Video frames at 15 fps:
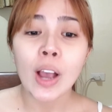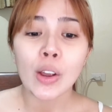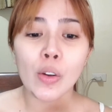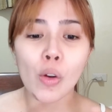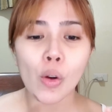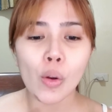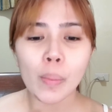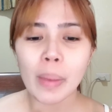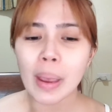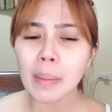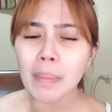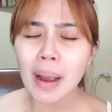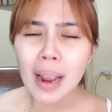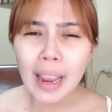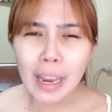Kung may
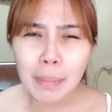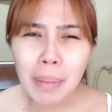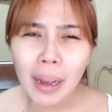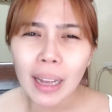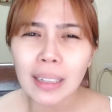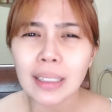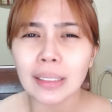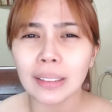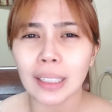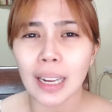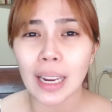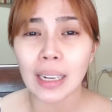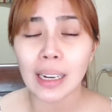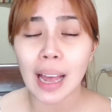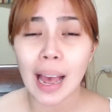mga iba kang
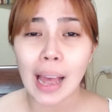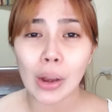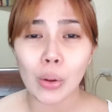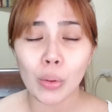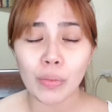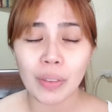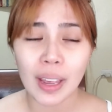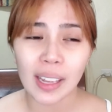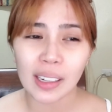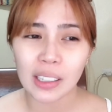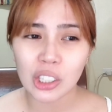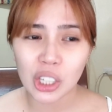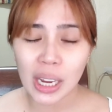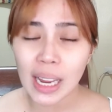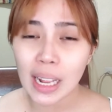na-try na aloe vera
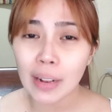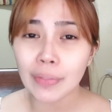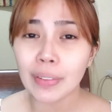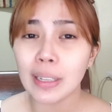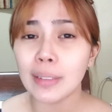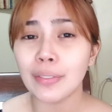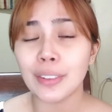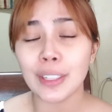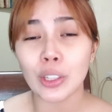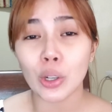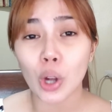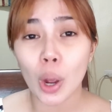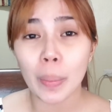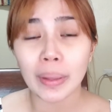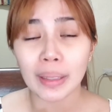gel, feel free to
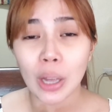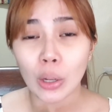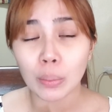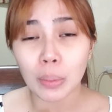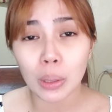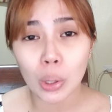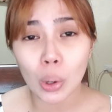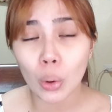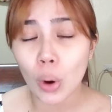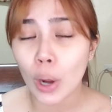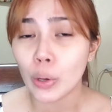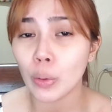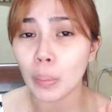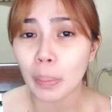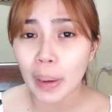comment down below
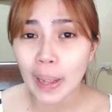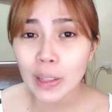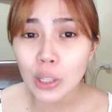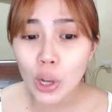kung anong brand